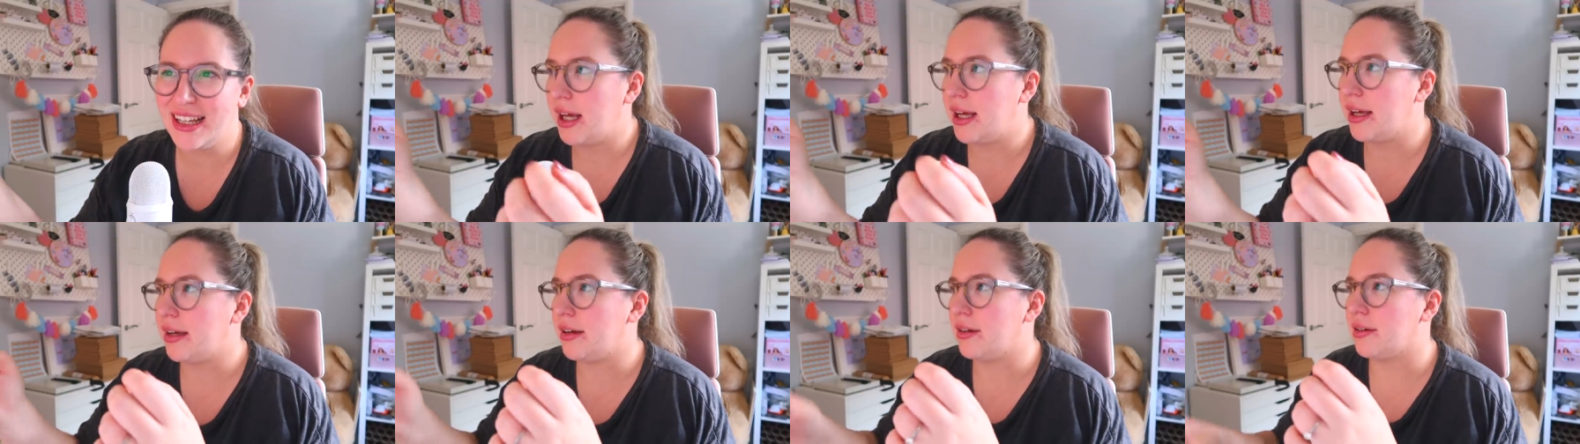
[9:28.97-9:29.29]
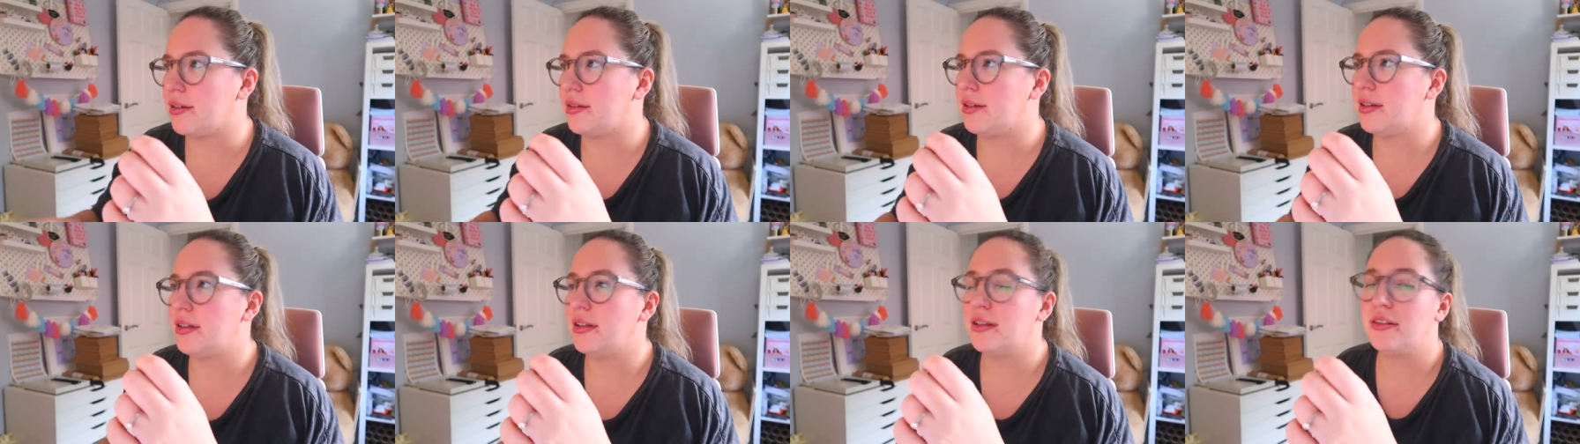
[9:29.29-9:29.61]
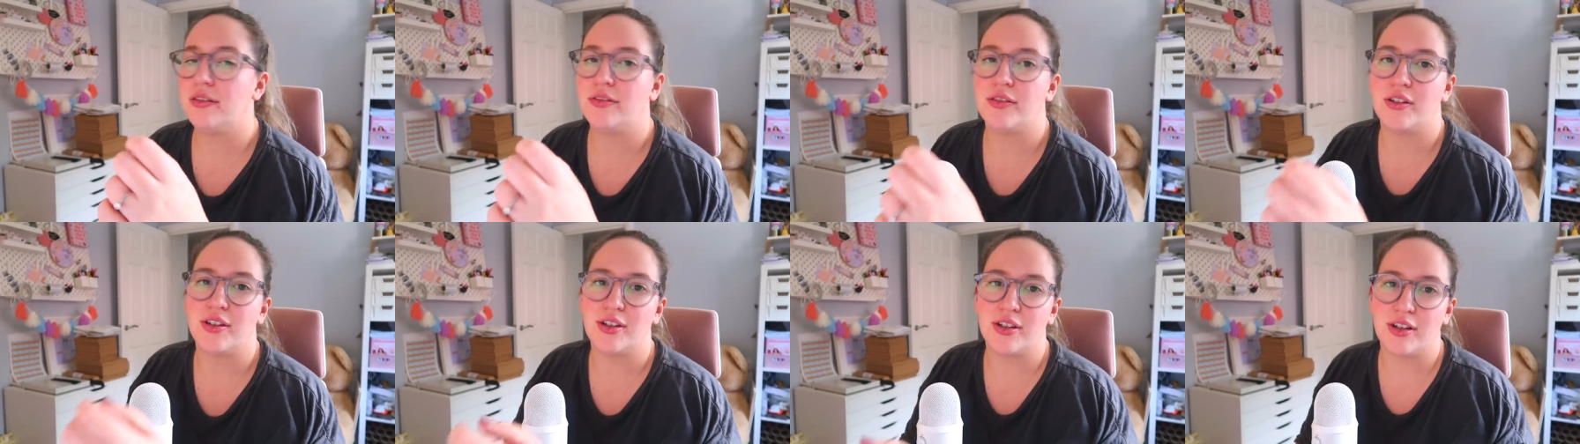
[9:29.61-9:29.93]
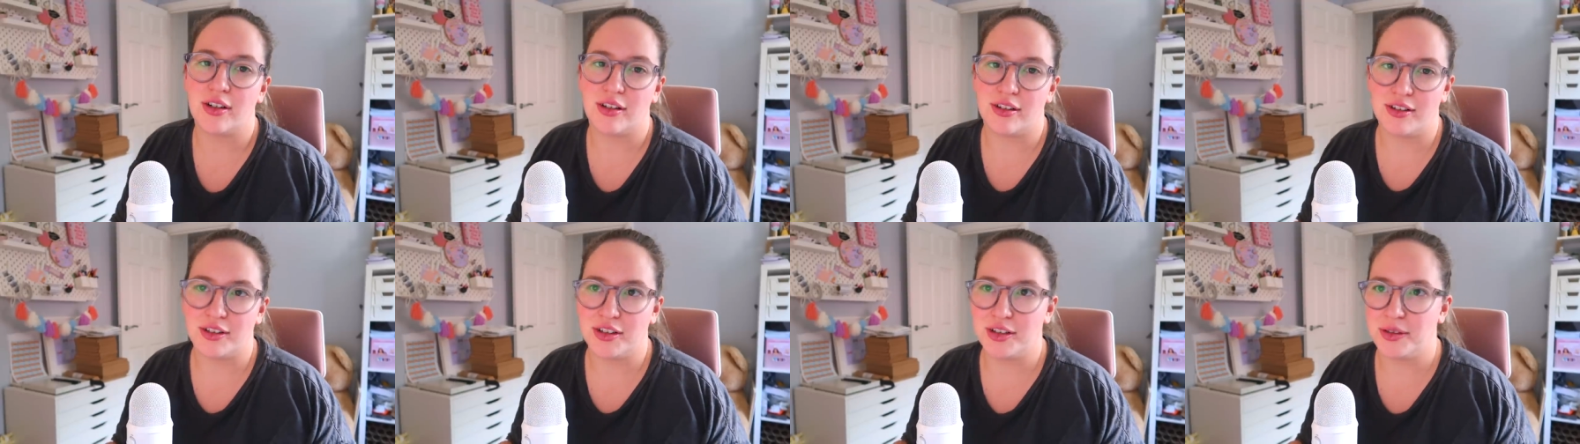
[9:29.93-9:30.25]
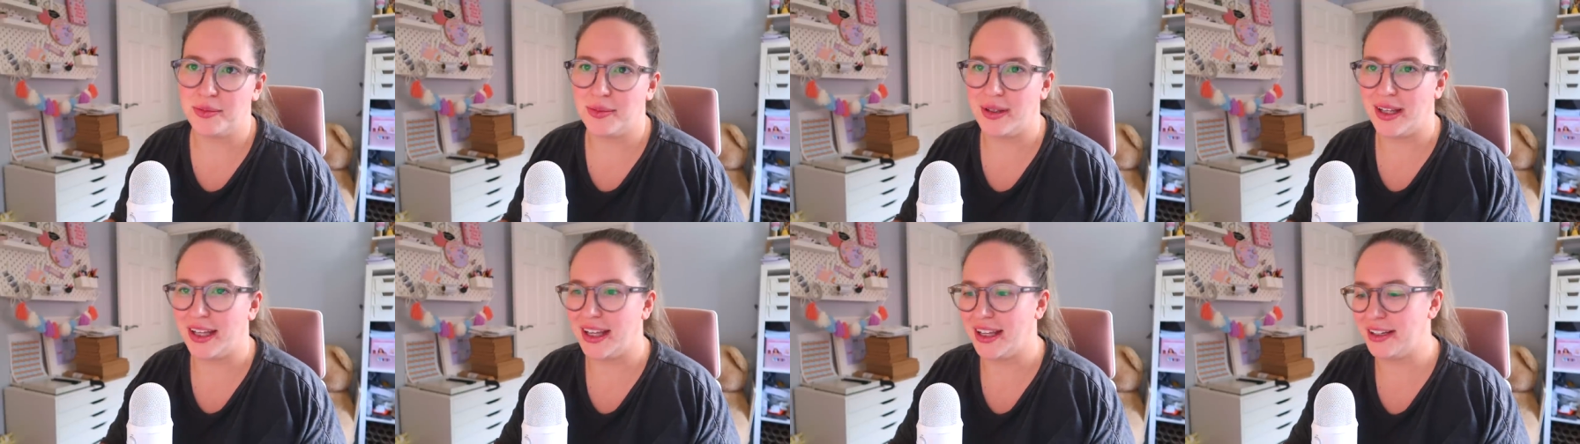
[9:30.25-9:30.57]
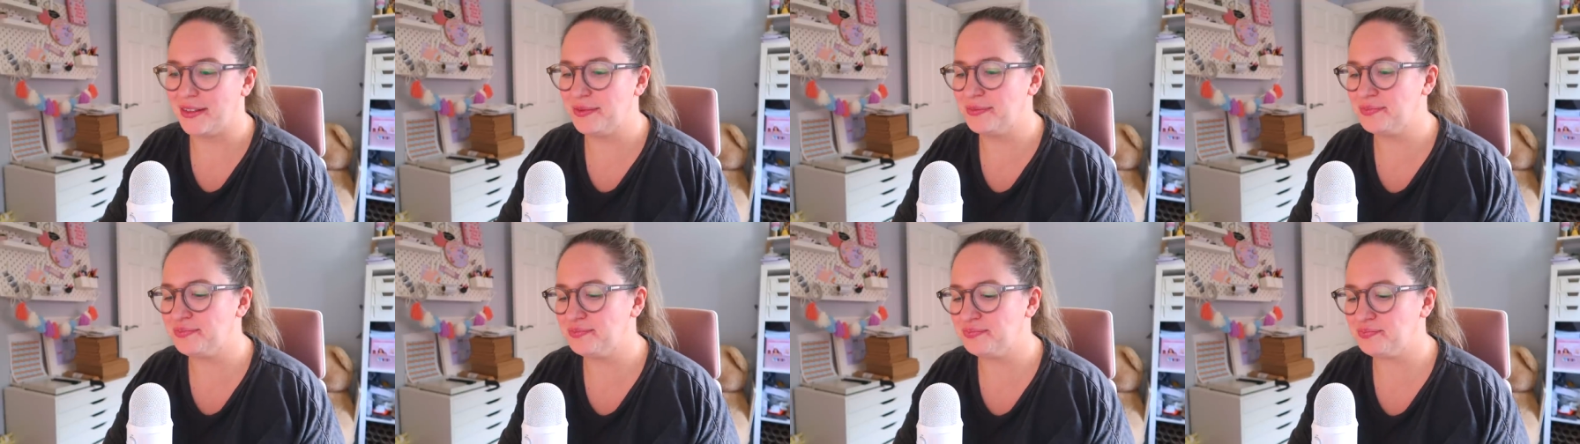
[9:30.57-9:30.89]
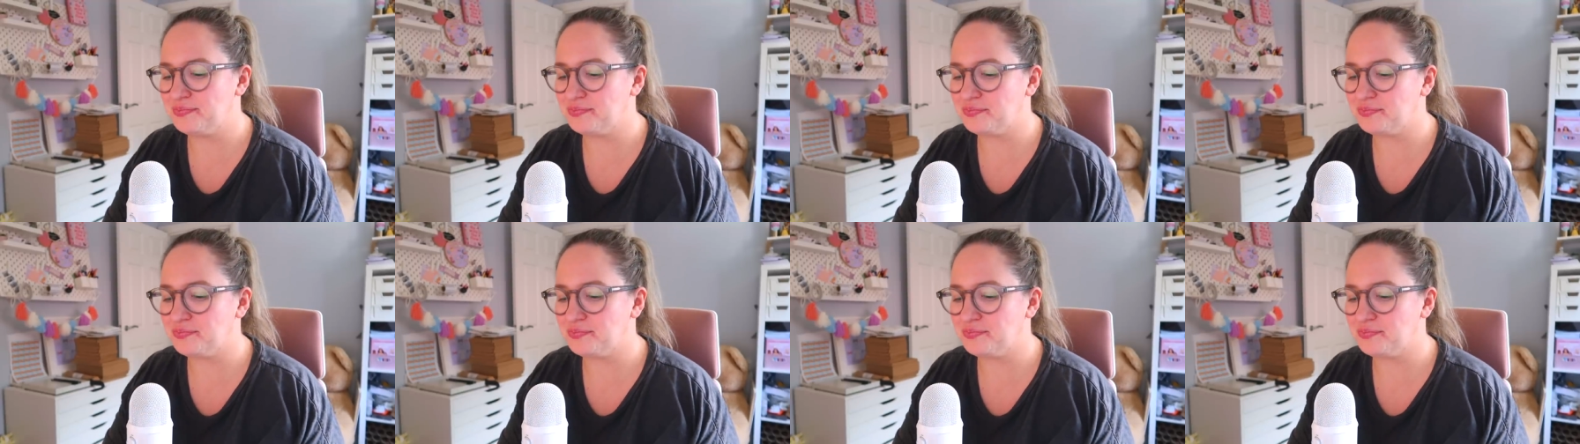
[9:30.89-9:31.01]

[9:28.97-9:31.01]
Hang on, phone call coming in.